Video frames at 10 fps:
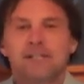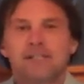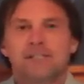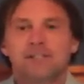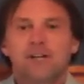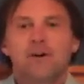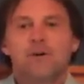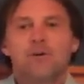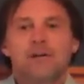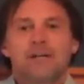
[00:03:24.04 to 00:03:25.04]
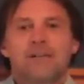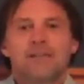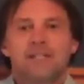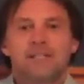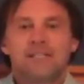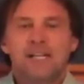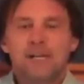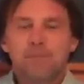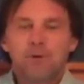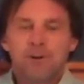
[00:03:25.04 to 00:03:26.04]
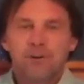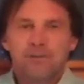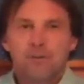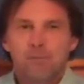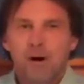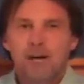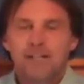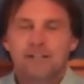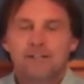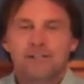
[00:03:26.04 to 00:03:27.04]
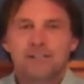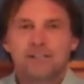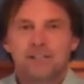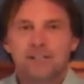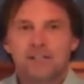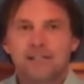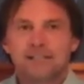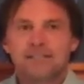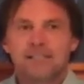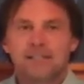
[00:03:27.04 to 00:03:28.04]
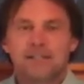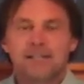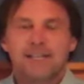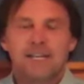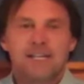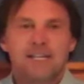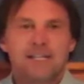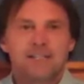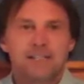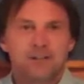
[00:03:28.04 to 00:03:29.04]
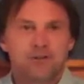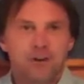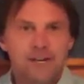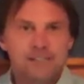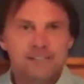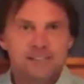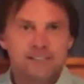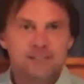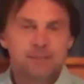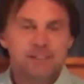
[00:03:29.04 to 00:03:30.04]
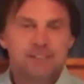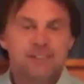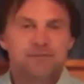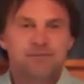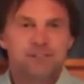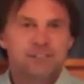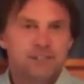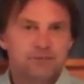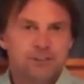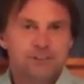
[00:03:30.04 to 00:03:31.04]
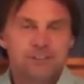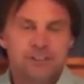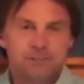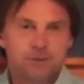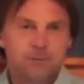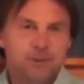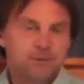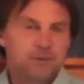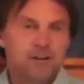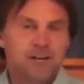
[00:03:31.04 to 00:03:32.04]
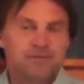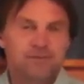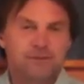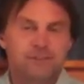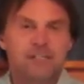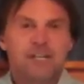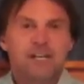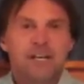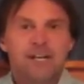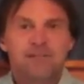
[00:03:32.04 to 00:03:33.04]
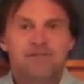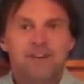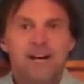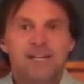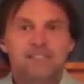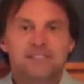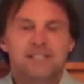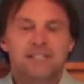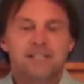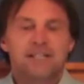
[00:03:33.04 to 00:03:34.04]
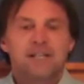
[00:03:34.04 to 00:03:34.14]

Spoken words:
So the deeper the body goes into cleansing, like a healing crisis, especially the first several years you're experimenting with live foods and fasting,